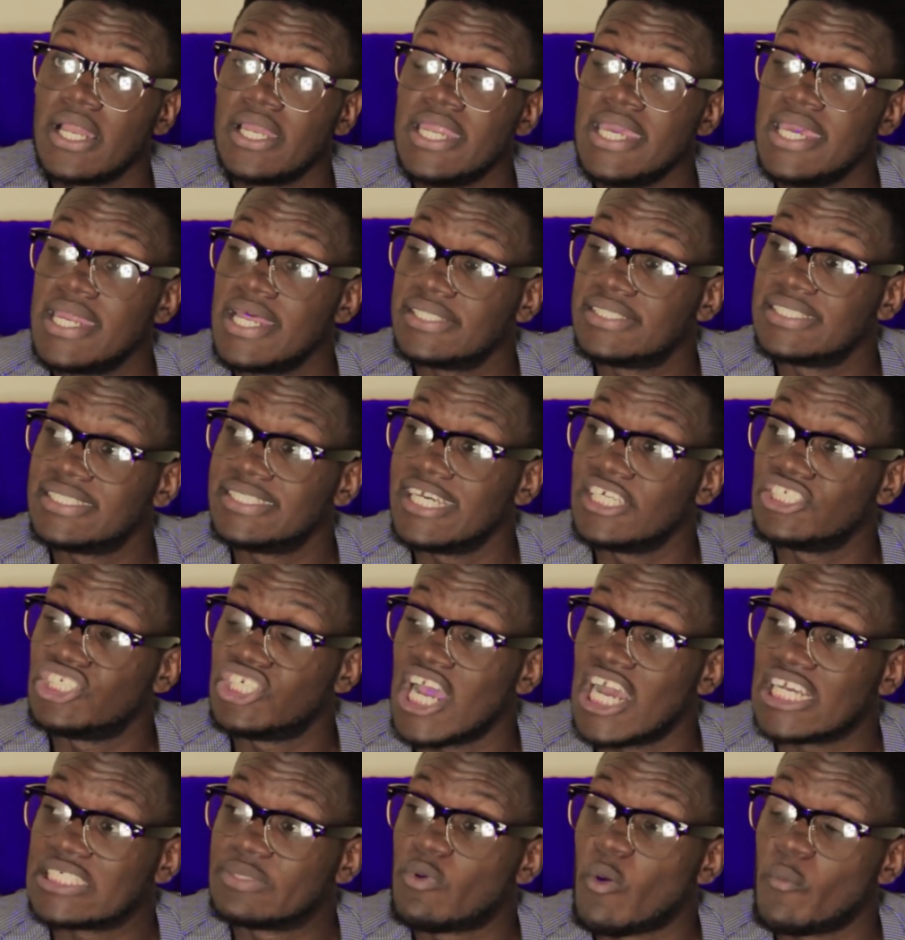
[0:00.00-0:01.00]
needless to say,
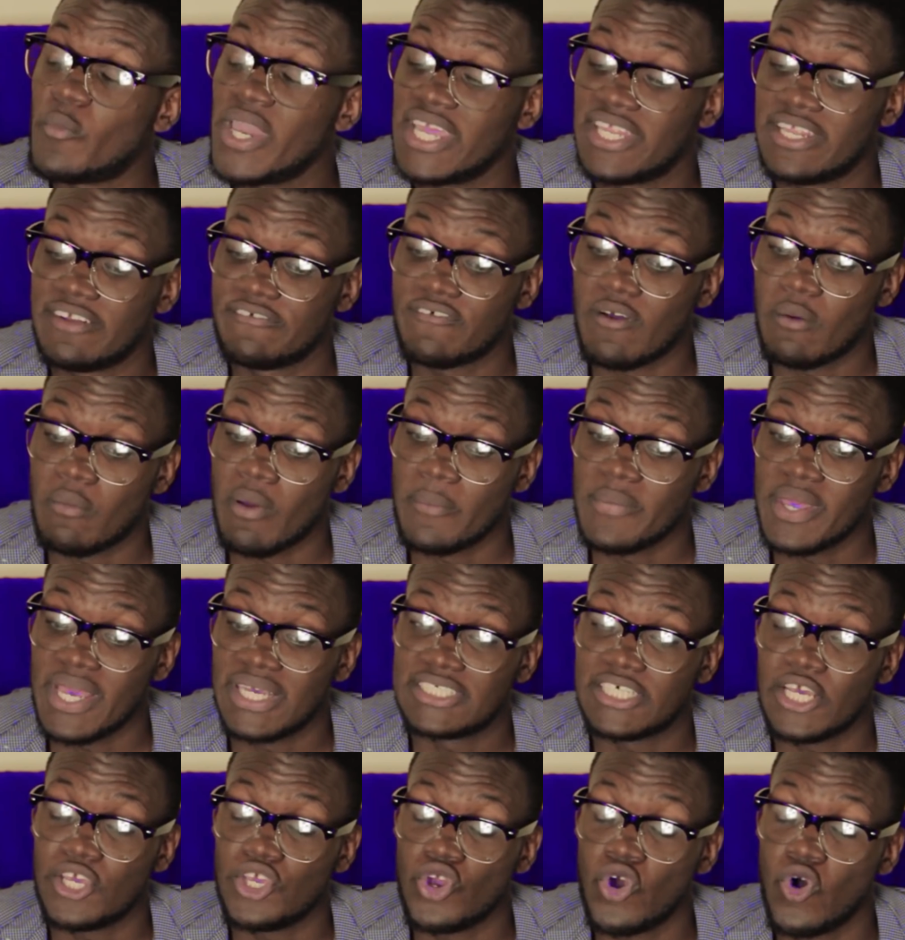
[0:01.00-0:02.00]
Charles gonna make it from me
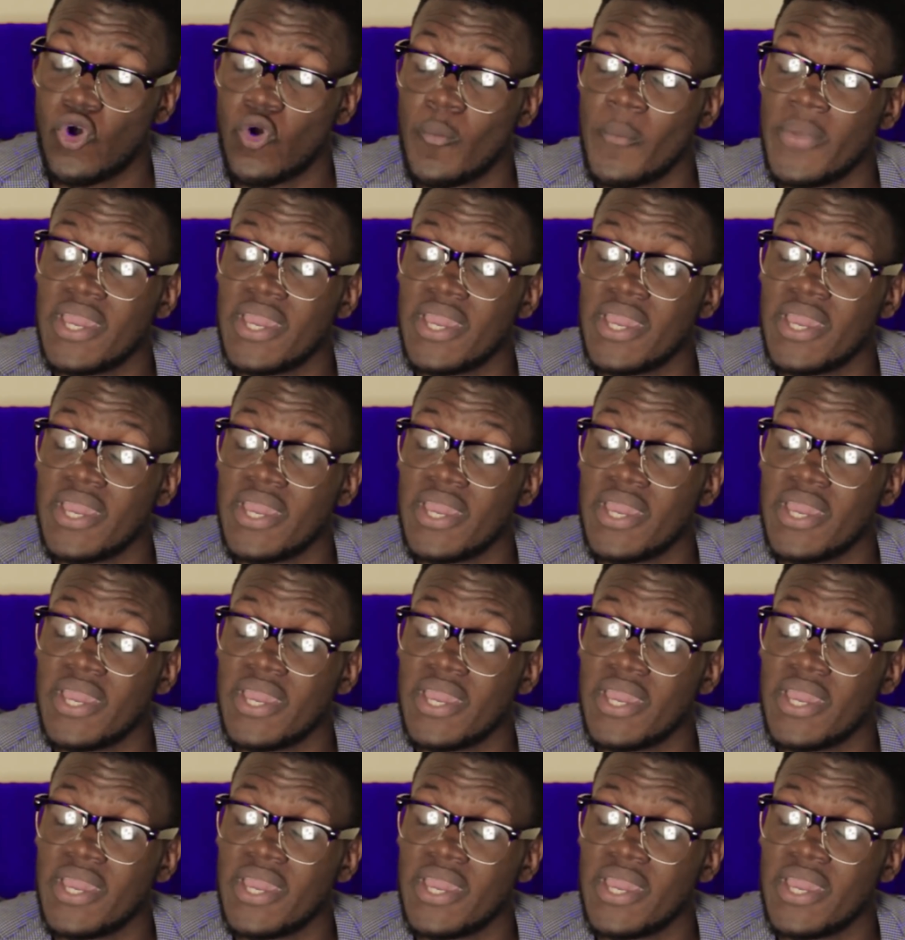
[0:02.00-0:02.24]
and say, yo,